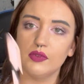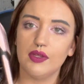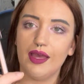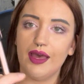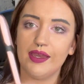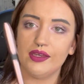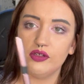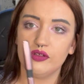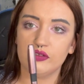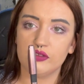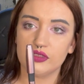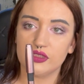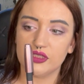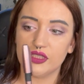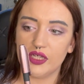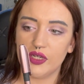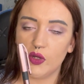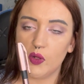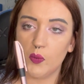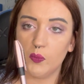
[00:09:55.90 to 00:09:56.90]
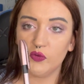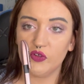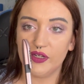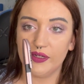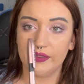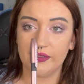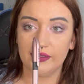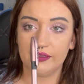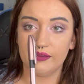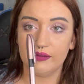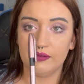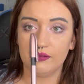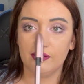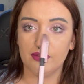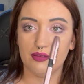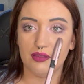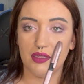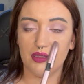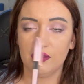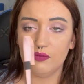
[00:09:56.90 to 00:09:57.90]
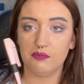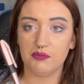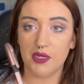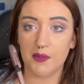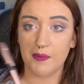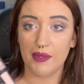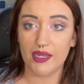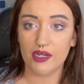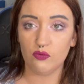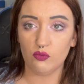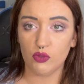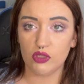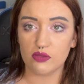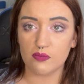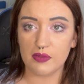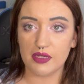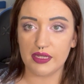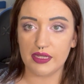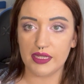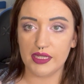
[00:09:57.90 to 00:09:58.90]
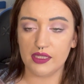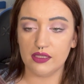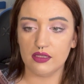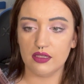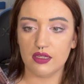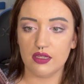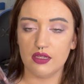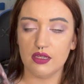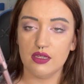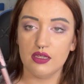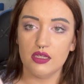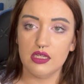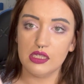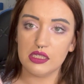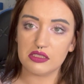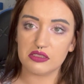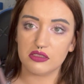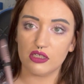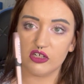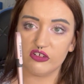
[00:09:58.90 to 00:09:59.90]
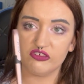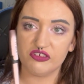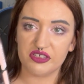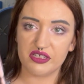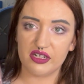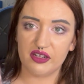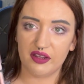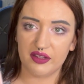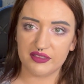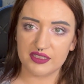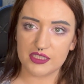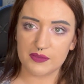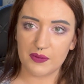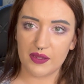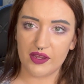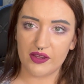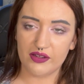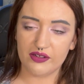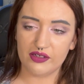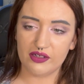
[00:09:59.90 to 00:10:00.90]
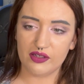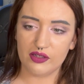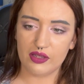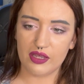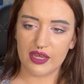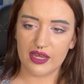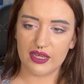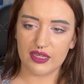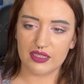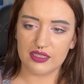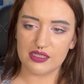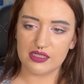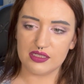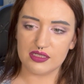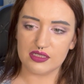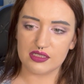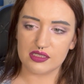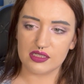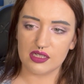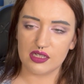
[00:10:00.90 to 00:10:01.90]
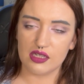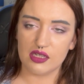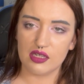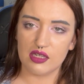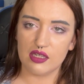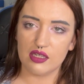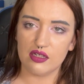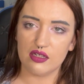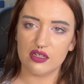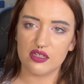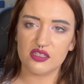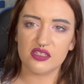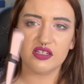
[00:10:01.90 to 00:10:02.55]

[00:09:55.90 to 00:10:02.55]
I also bring my pen with me. So I really like this pen, as, I don't